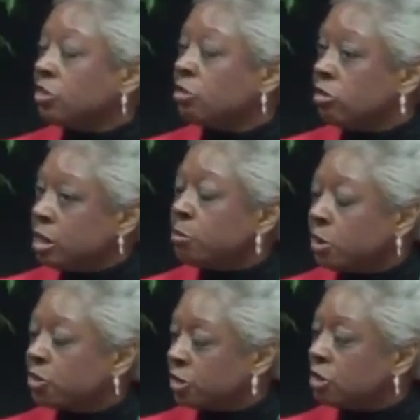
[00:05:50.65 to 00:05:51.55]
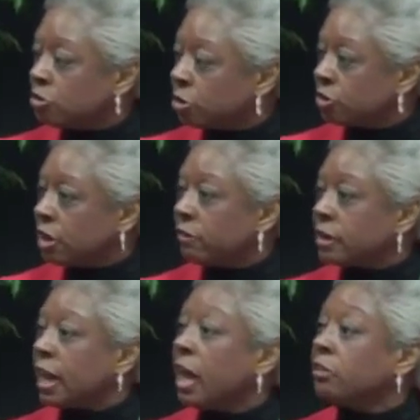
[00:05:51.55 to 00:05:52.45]
Greenberg Central
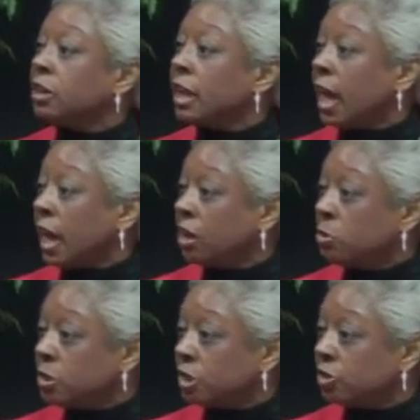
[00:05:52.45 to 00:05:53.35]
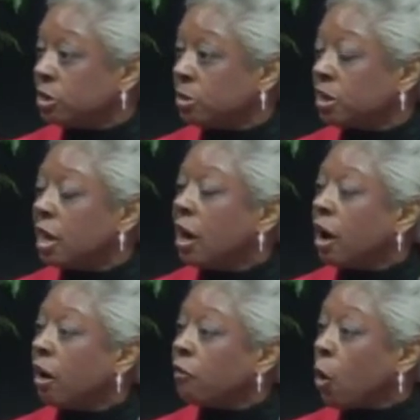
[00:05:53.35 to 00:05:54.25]
7 has an annual exhibit
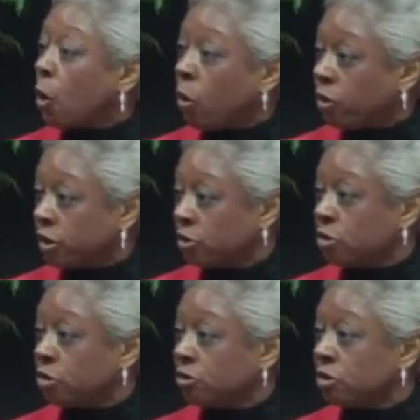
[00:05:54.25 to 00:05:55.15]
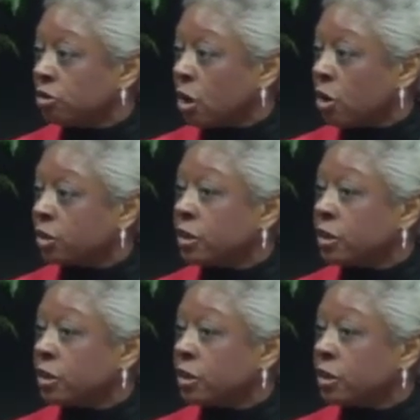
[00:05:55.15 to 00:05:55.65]
of all their children's art.